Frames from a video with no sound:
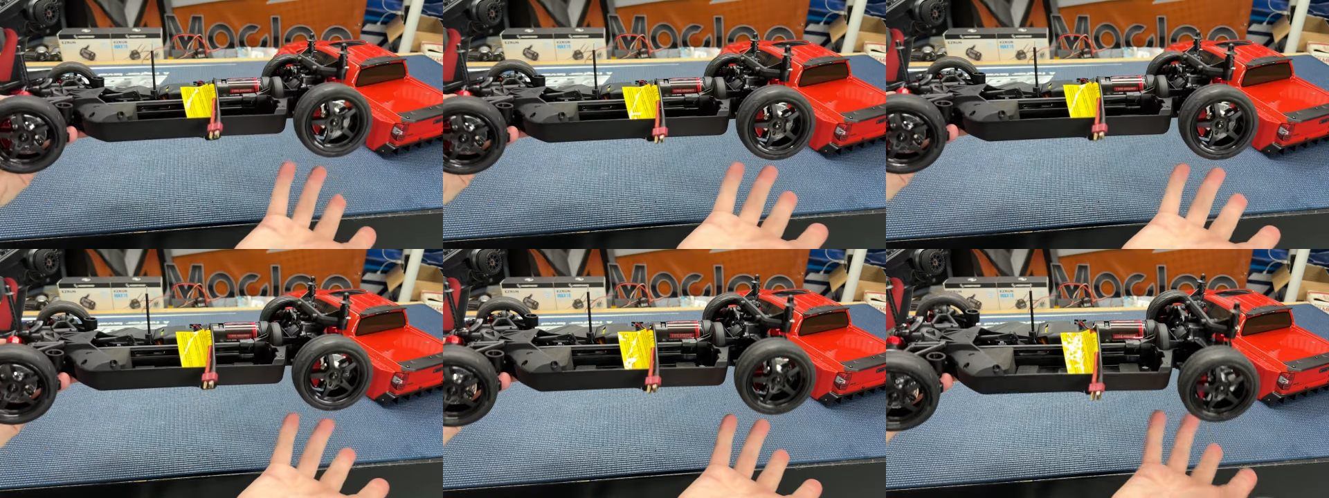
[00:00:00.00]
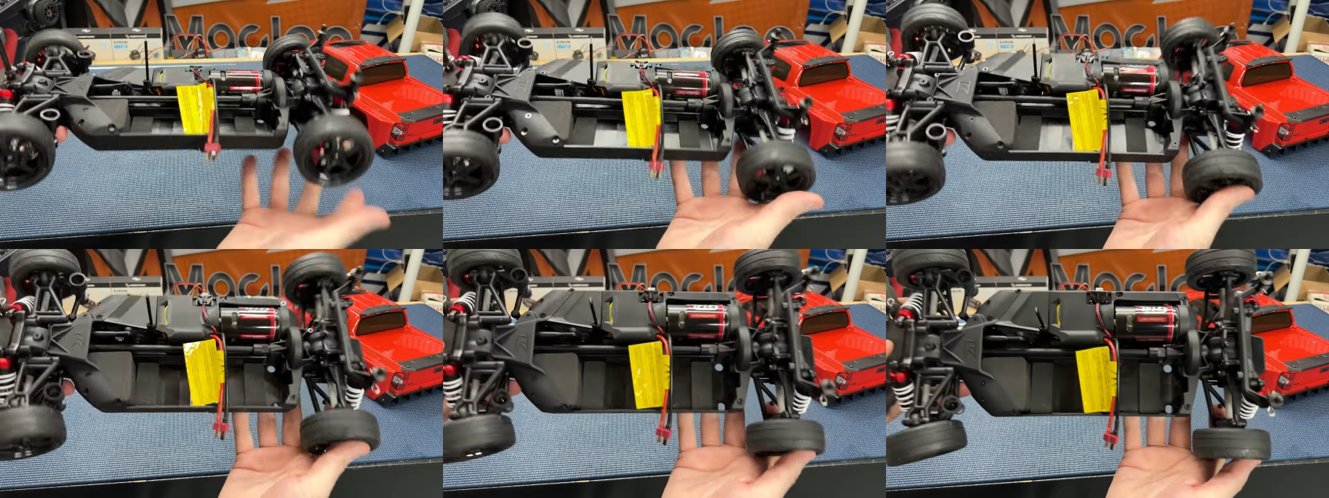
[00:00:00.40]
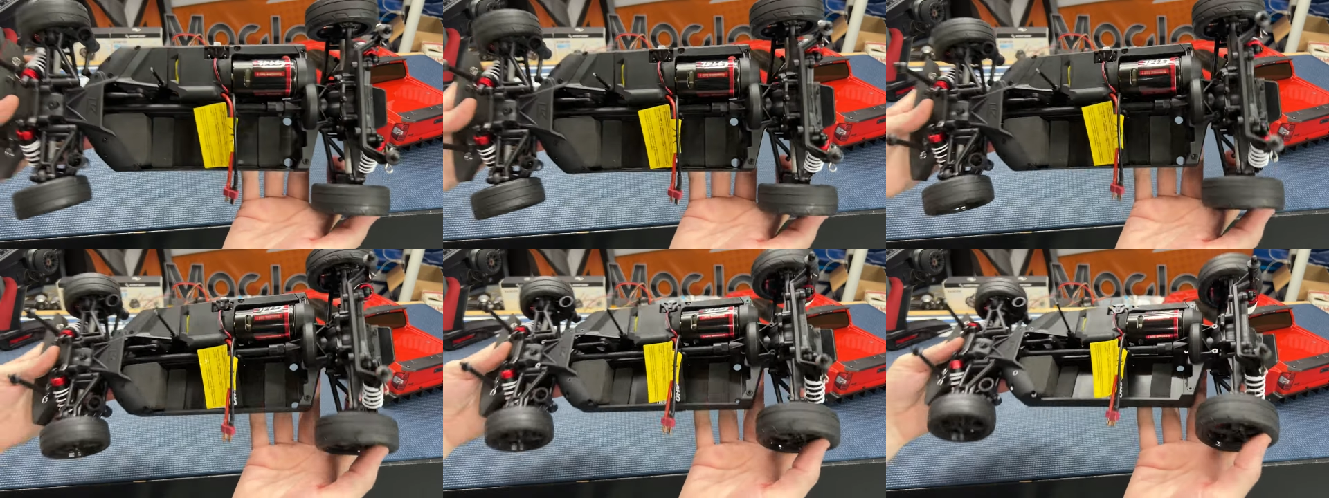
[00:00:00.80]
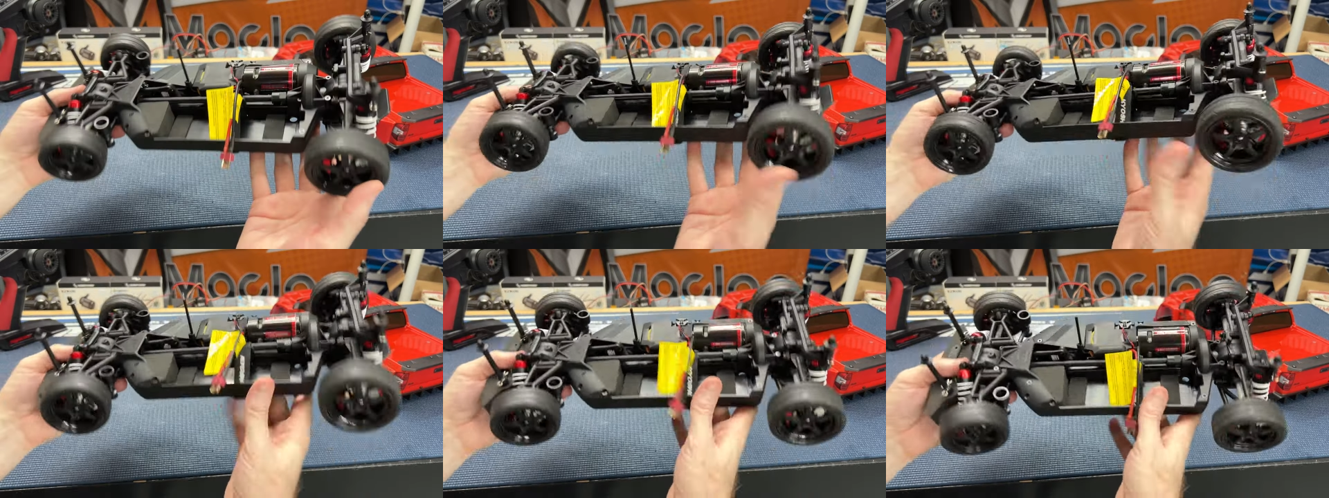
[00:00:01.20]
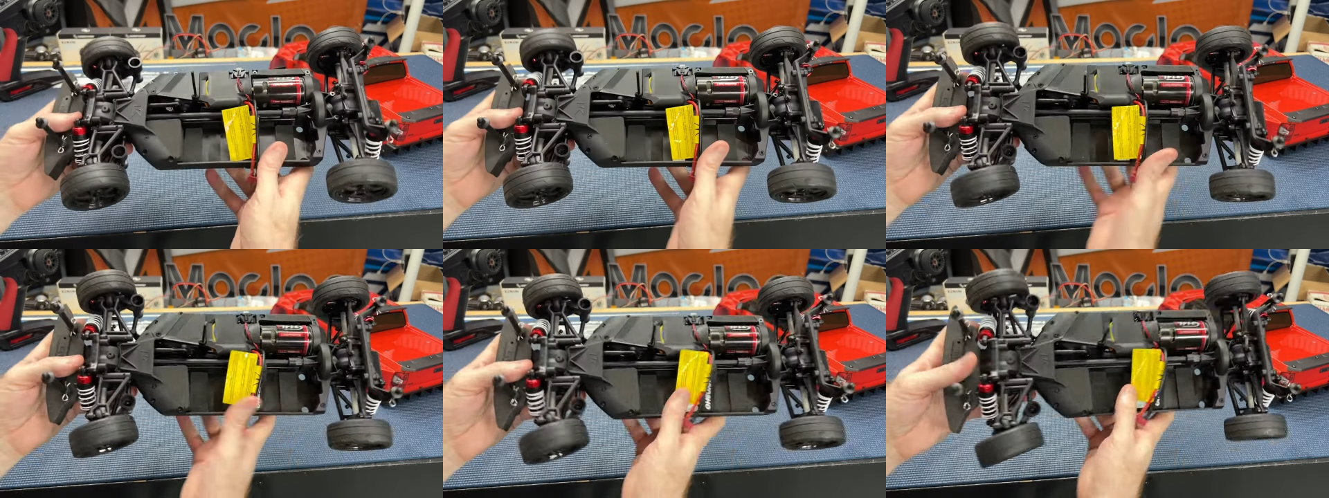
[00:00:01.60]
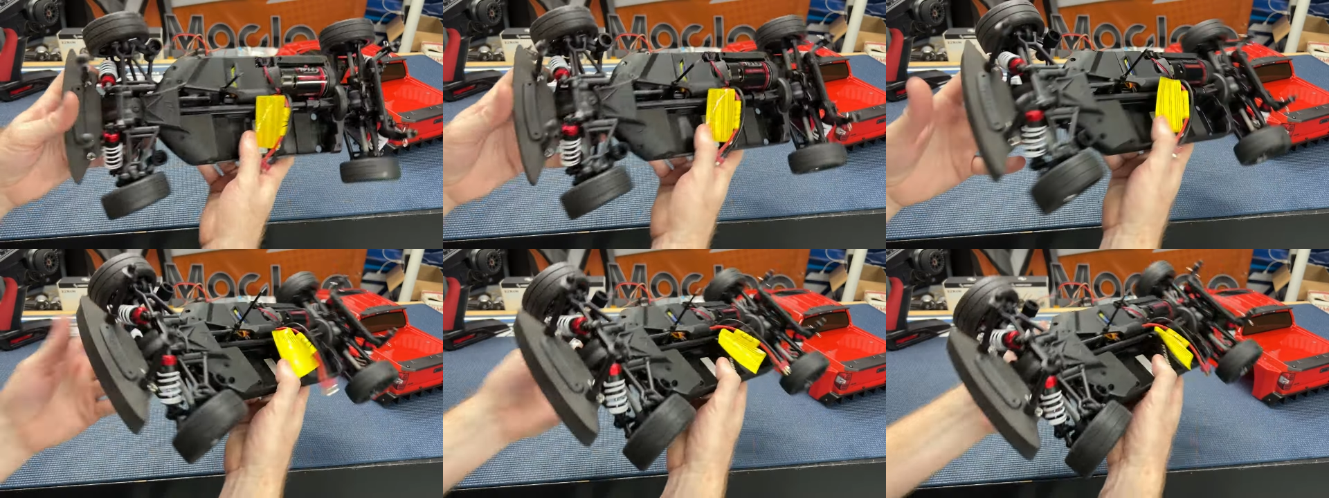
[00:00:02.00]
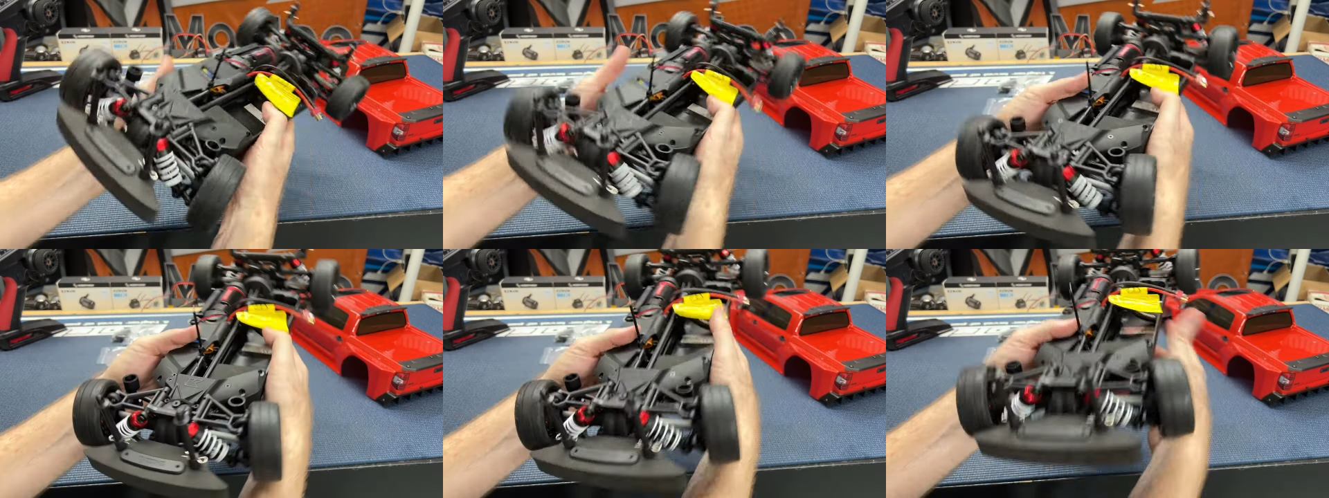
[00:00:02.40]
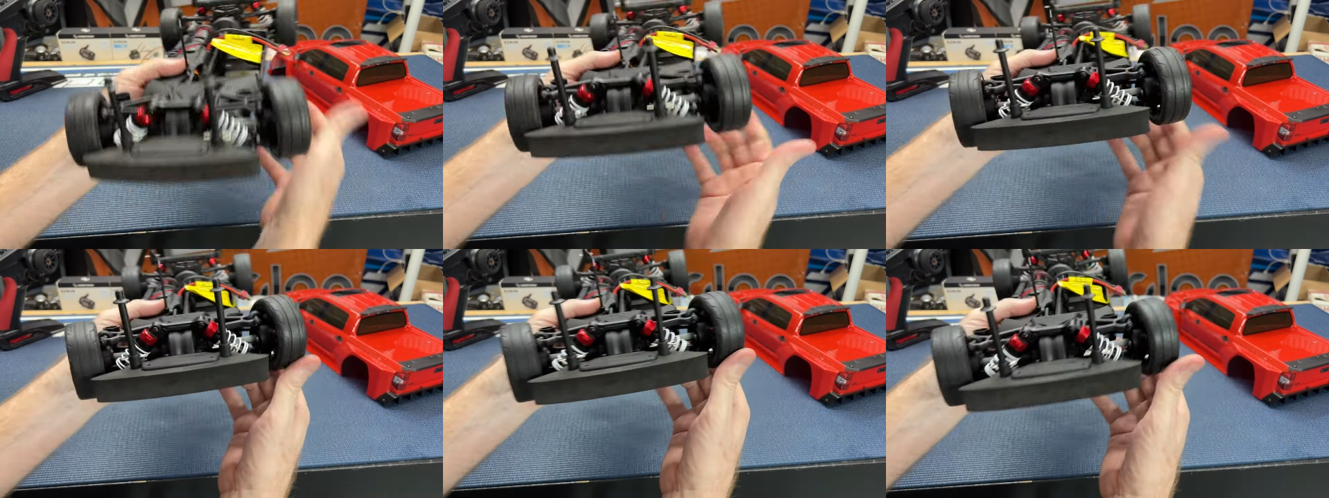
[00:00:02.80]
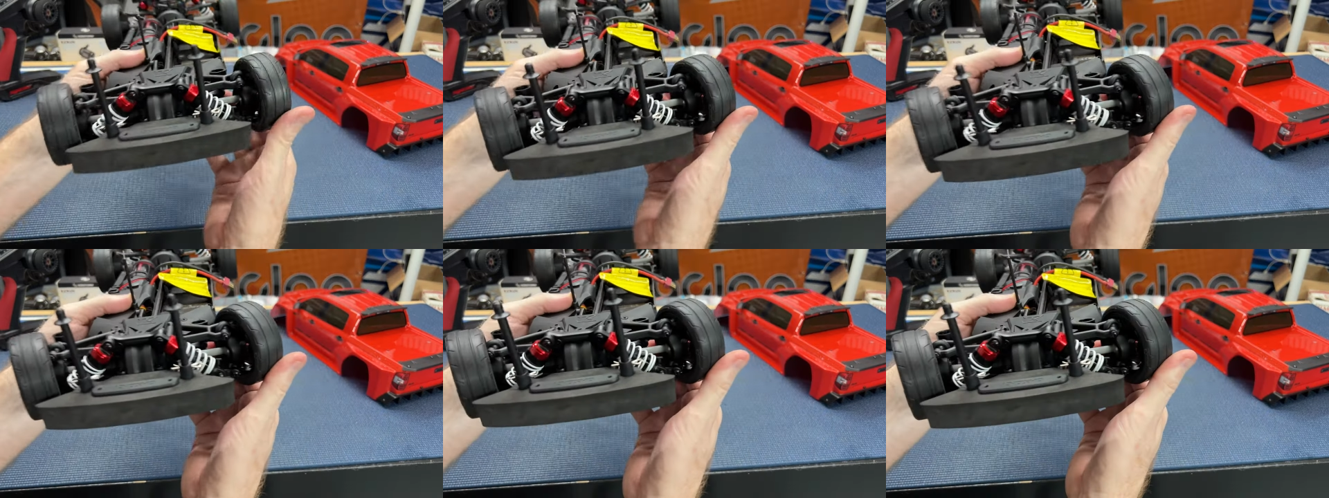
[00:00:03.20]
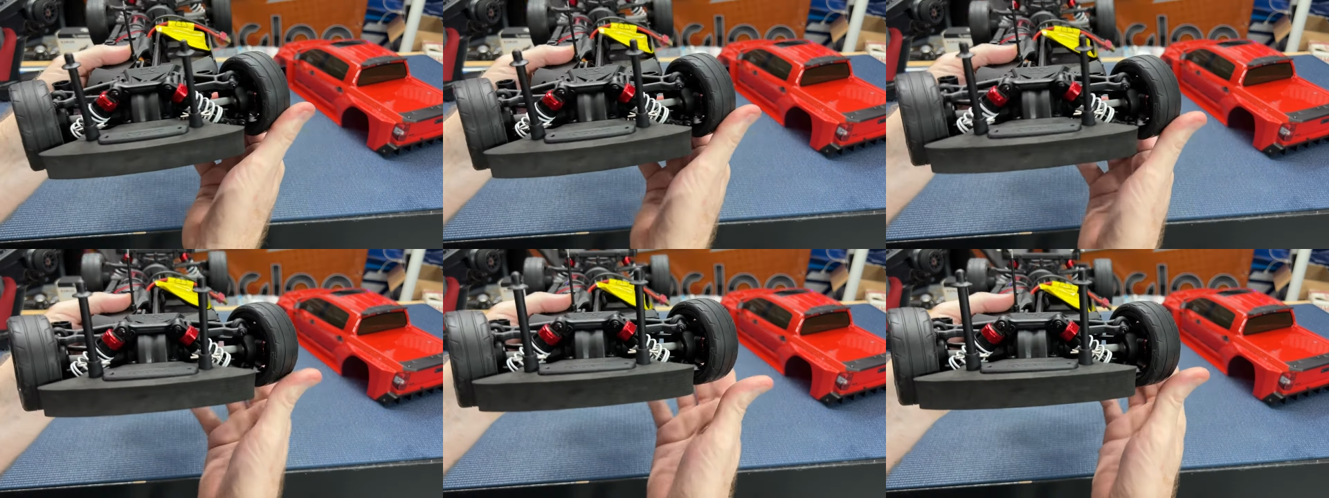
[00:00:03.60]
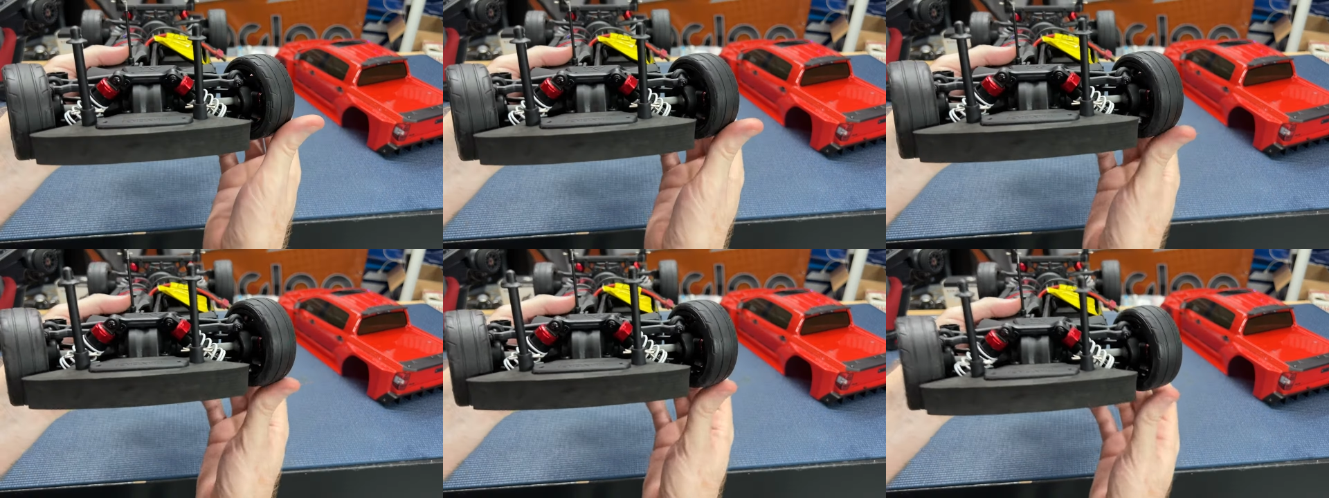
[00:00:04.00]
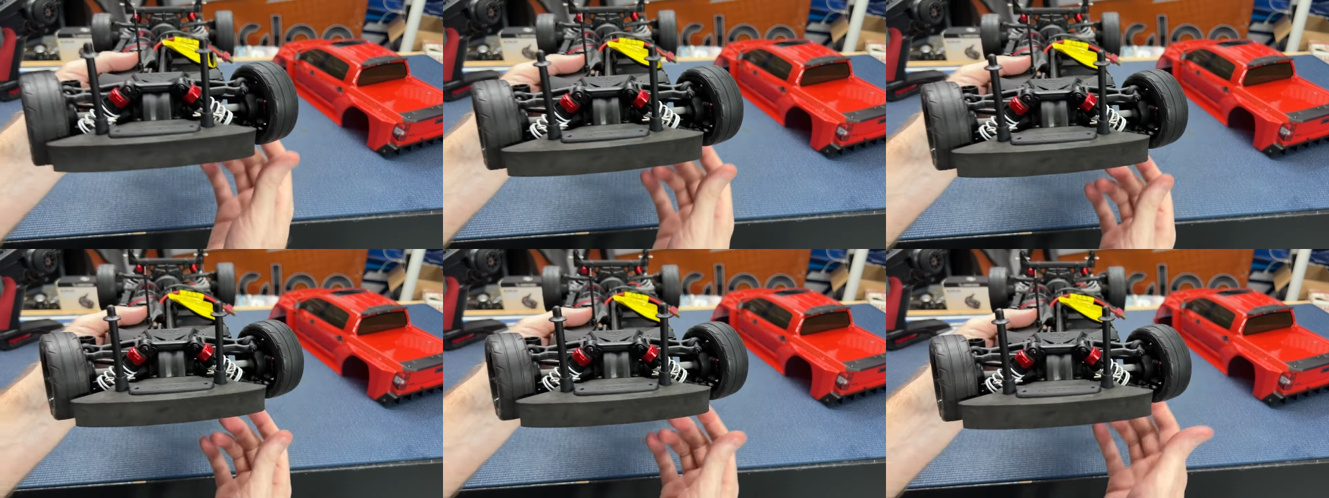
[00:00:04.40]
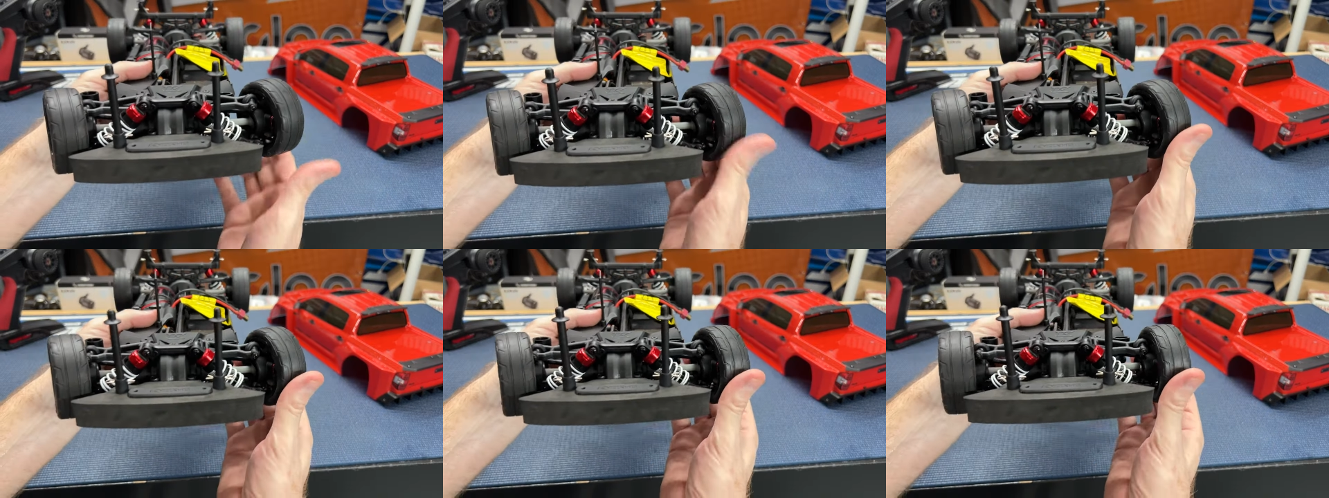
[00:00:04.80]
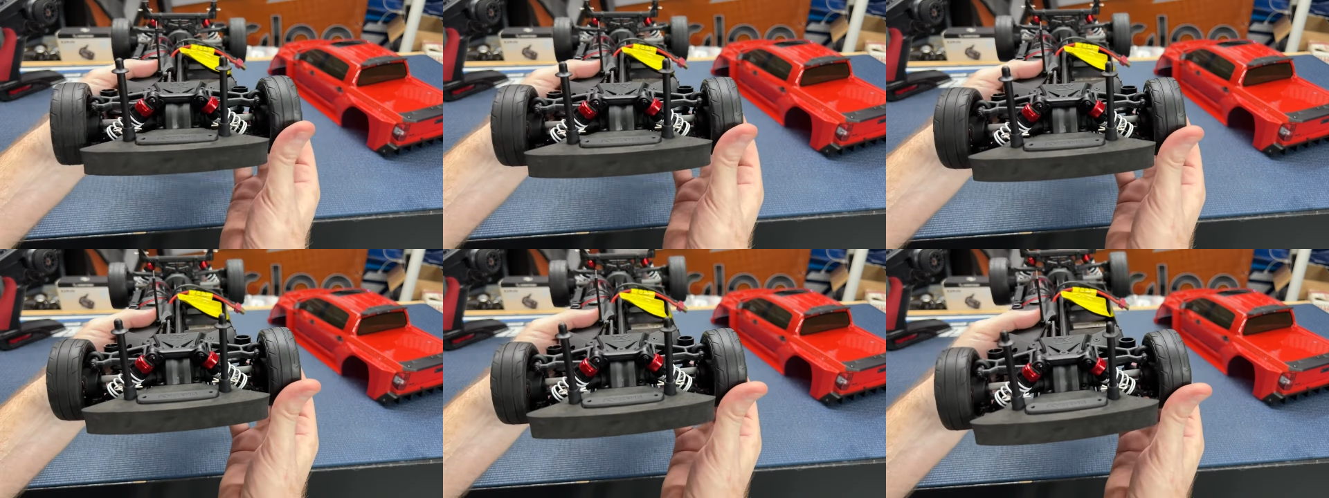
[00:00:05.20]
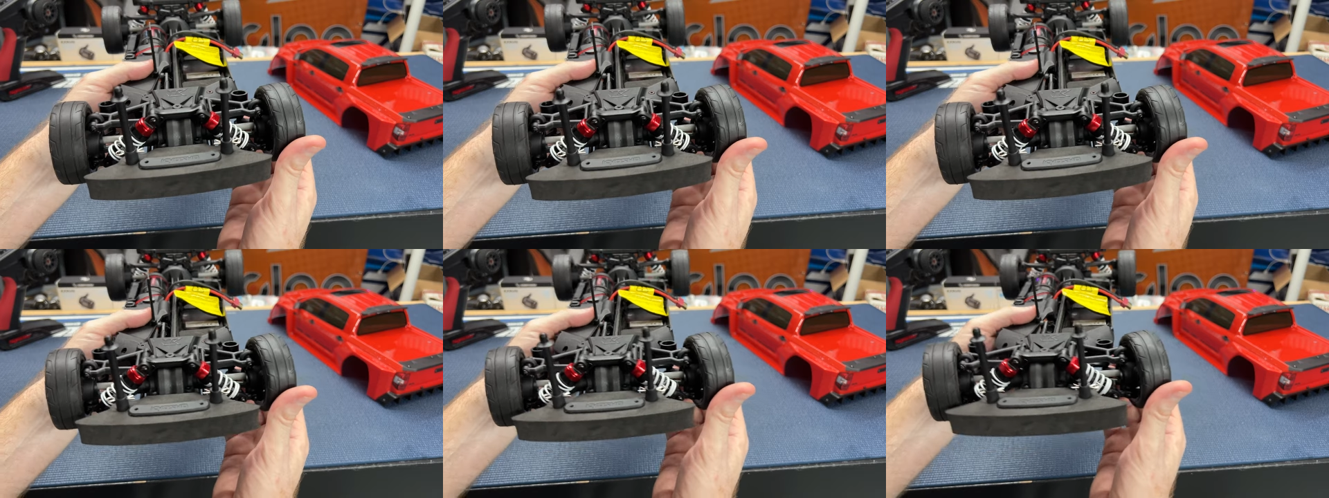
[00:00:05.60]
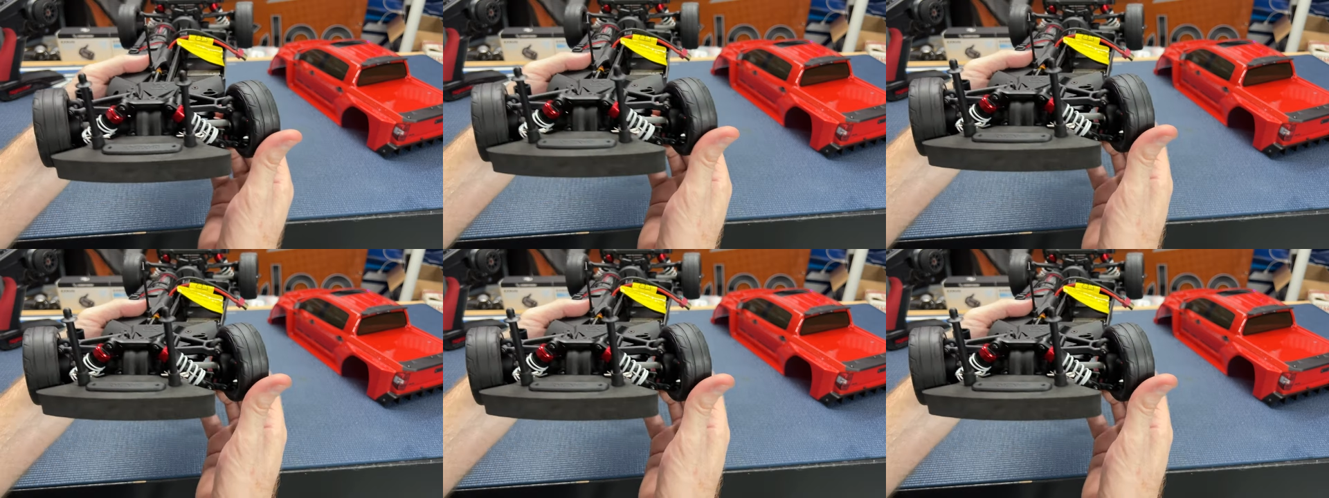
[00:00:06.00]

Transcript: (no speaker visible)